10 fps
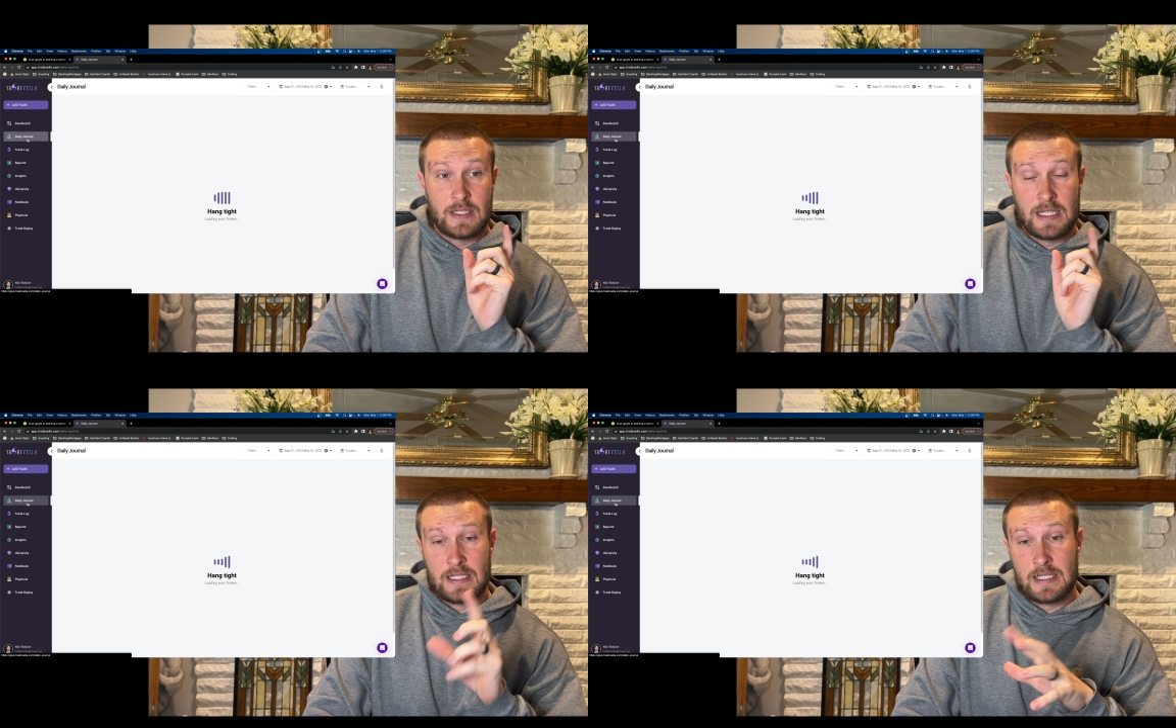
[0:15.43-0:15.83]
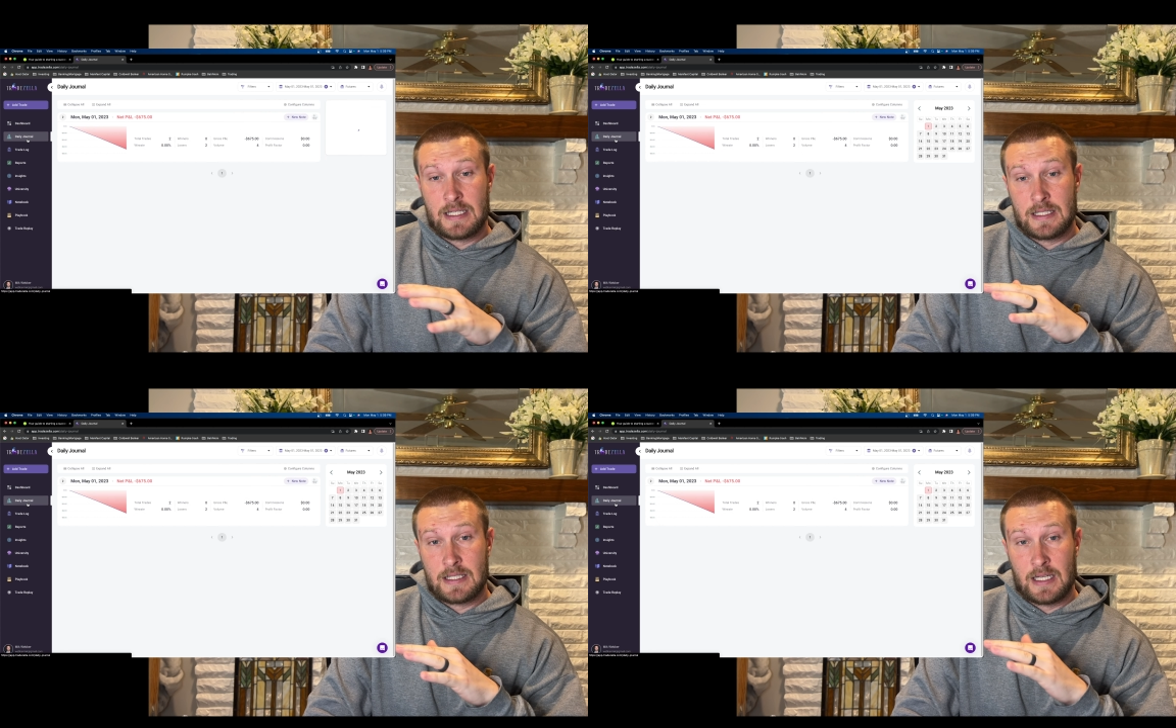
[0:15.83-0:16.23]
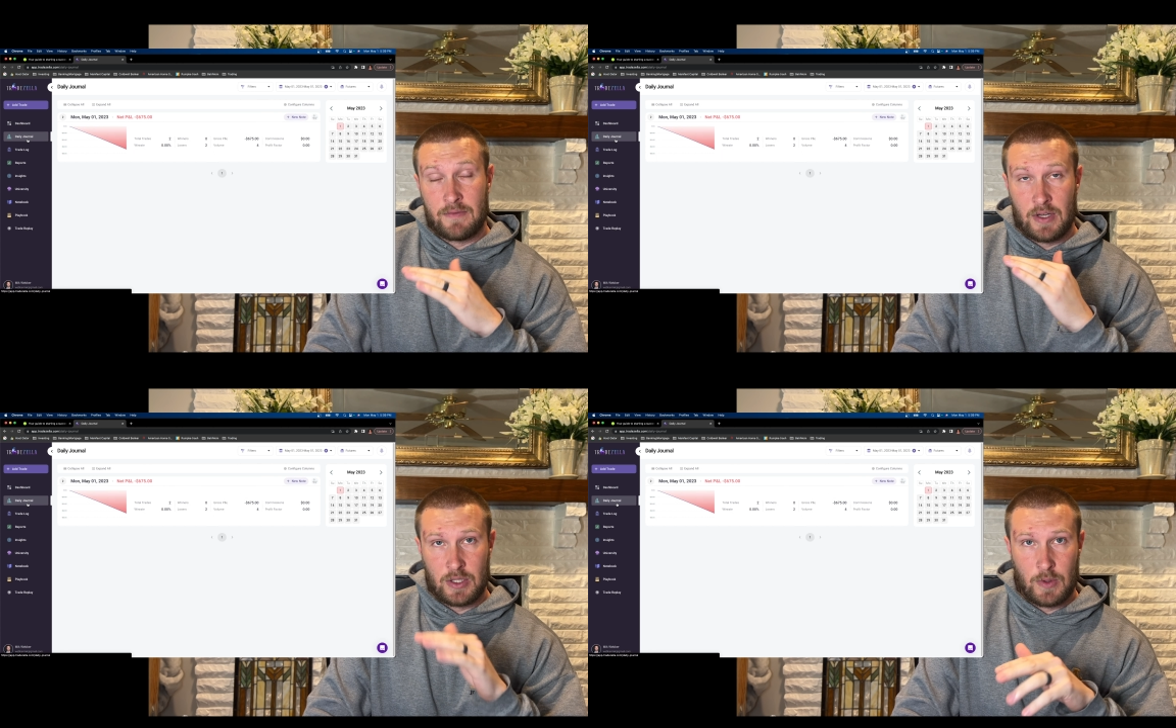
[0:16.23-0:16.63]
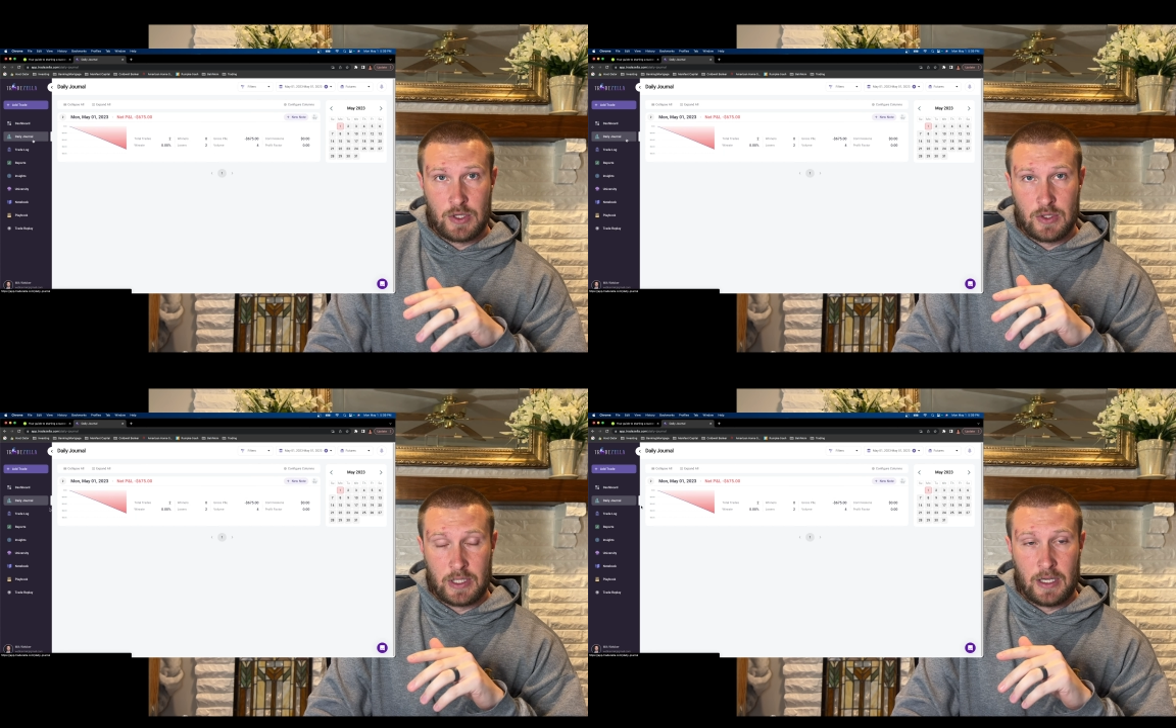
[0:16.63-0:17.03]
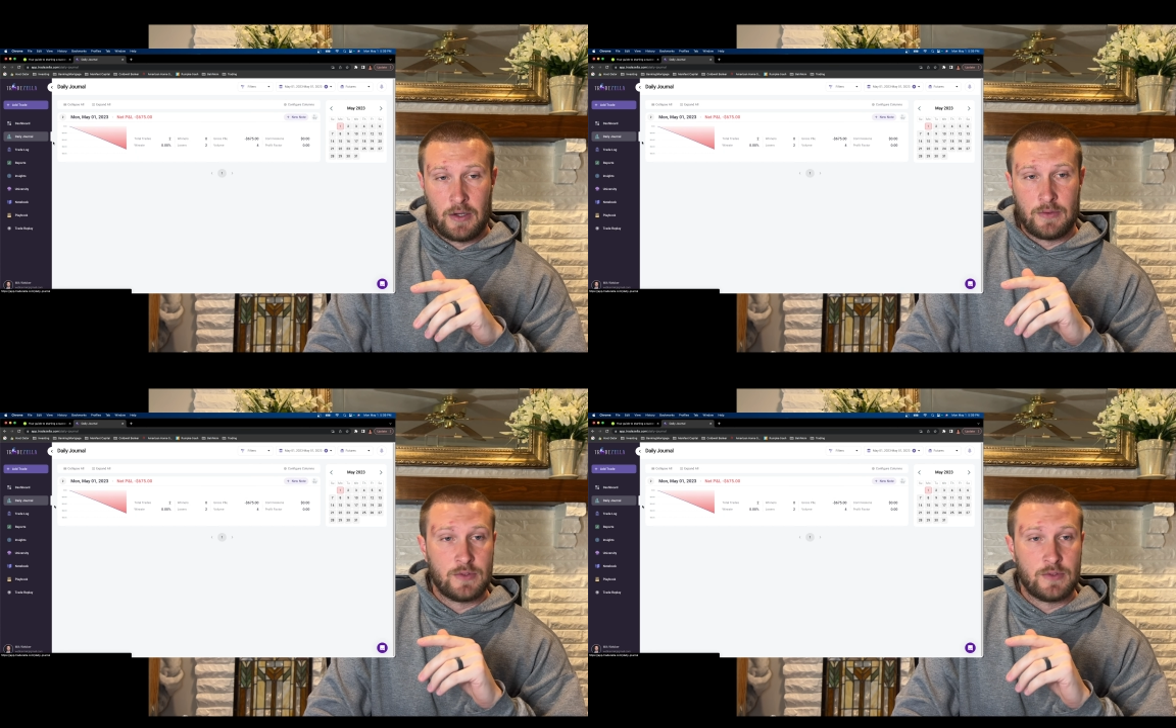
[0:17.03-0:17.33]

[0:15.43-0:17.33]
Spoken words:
This is an evaluation account,